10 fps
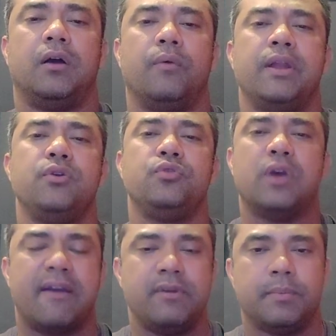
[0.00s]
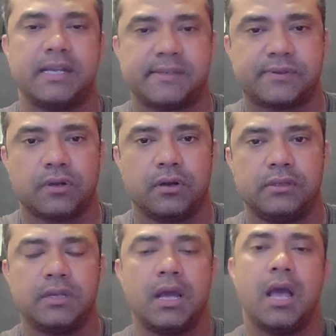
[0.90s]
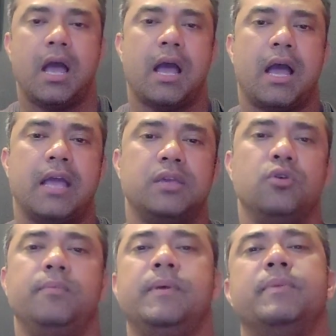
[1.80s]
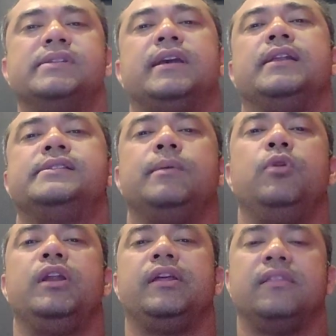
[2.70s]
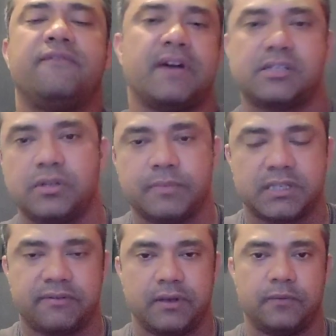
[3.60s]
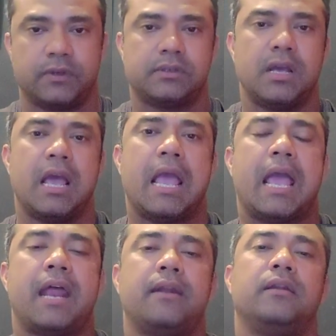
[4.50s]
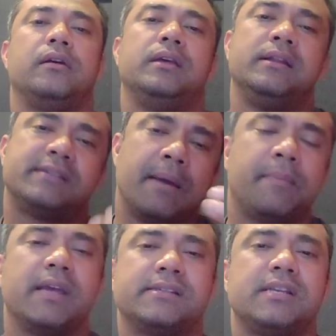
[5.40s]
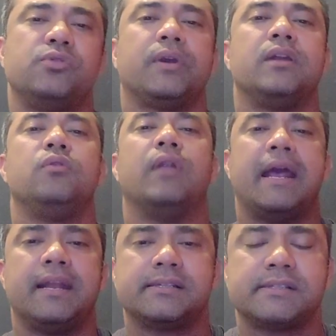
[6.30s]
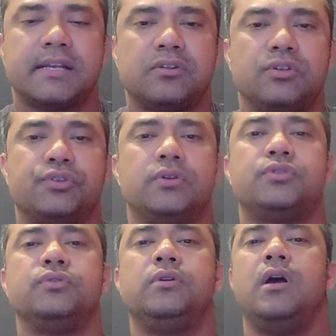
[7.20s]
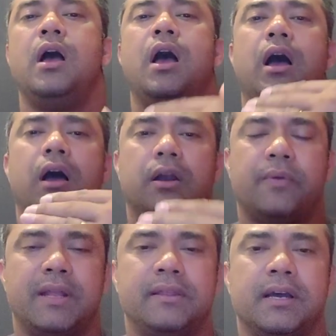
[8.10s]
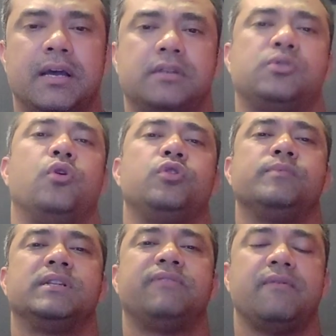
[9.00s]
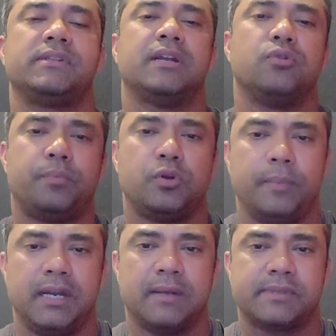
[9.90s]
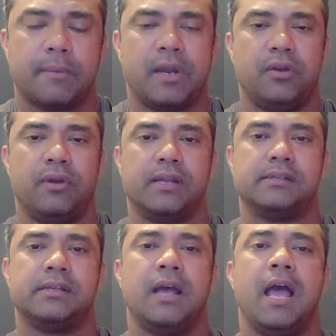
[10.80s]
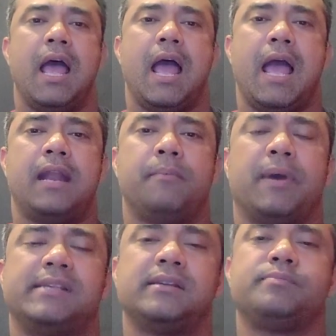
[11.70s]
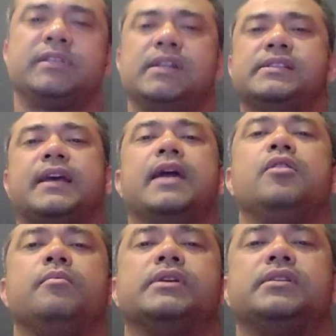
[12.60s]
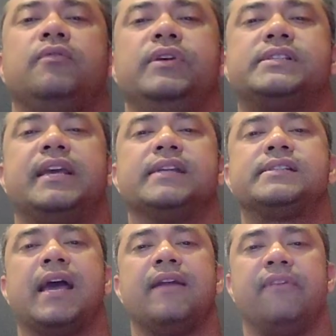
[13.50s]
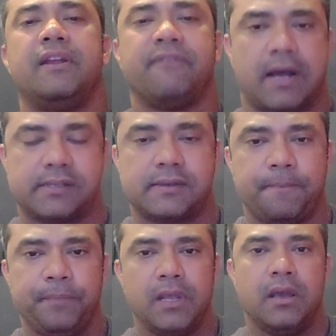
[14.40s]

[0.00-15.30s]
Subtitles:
when you do heavy biceps curls, you will be basically stimulating the fast twitch muscle fibers. And in some cases, you can do light exercise also to train the slow twitch muscle fibers and to build up some endurance. And biceps muscle is a kind of muscle which gets tired very fast.